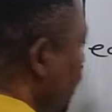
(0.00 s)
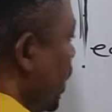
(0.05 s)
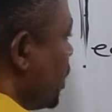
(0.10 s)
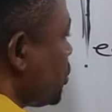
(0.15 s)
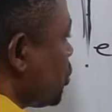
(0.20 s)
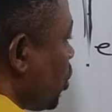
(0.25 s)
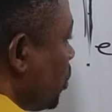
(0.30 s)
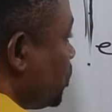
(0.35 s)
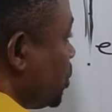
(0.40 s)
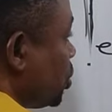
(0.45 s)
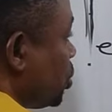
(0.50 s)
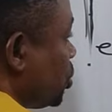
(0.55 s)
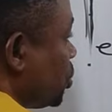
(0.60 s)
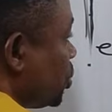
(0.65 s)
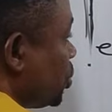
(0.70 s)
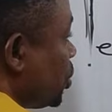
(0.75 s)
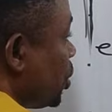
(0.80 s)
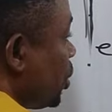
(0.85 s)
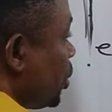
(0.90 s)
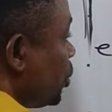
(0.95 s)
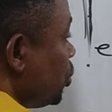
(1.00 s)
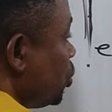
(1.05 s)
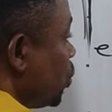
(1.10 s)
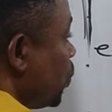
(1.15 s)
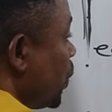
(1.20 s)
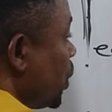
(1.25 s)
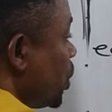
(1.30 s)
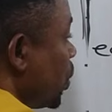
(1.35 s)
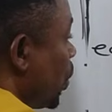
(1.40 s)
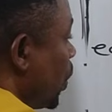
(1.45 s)
Let's substitute. Do
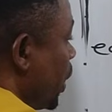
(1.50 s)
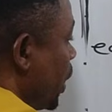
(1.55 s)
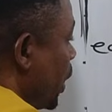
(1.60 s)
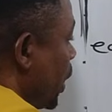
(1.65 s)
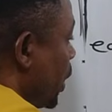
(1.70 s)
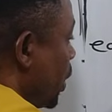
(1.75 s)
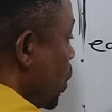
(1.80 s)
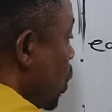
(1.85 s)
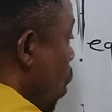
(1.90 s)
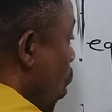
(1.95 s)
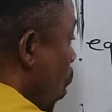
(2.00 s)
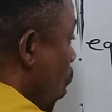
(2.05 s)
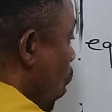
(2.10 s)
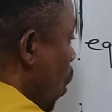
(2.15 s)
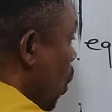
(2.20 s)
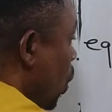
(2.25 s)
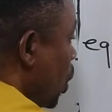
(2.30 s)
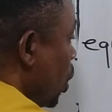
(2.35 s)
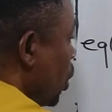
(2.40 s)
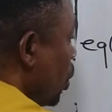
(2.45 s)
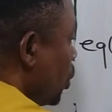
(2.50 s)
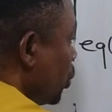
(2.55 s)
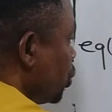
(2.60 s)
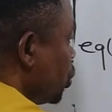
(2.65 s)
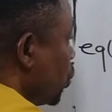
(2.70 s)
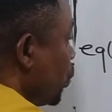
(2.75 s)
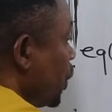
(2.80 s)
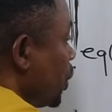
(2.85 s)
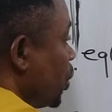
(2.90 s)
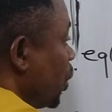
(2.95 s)
we know A? No.
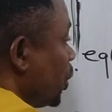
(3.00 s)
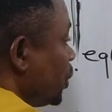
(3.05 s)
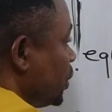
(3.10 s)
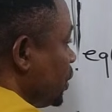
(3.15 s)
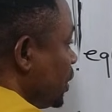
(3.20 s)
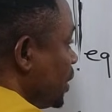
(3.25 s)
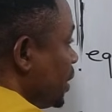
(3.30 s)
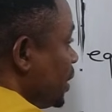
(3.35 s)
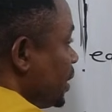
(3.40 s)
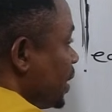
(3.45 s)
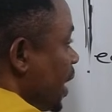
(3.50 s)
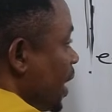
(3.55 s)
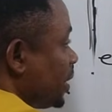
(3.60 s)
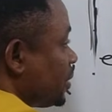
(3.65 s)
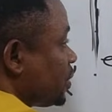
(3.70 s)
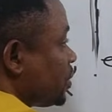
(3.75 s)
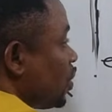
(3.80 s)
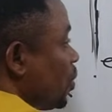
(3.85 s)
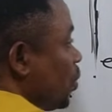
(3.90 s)
Do we know D? Yes.